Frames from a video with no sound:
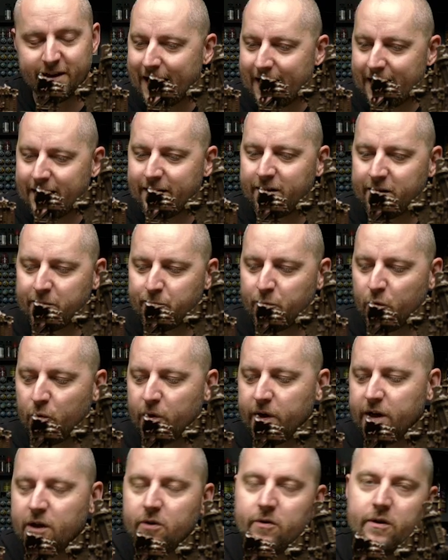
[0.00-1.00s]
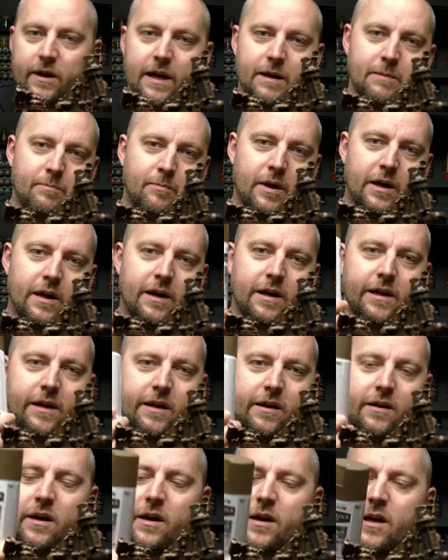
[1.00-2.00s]
I ended up going out and
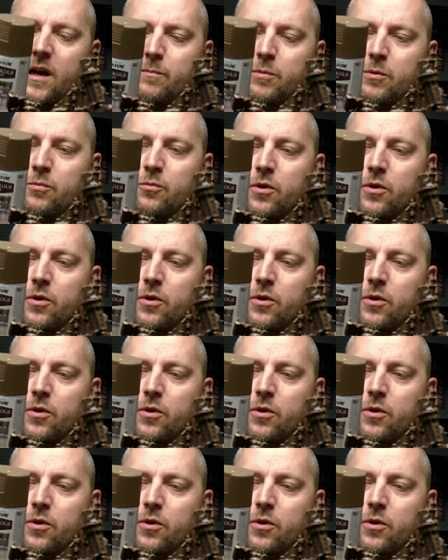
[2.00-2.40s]
buying a couple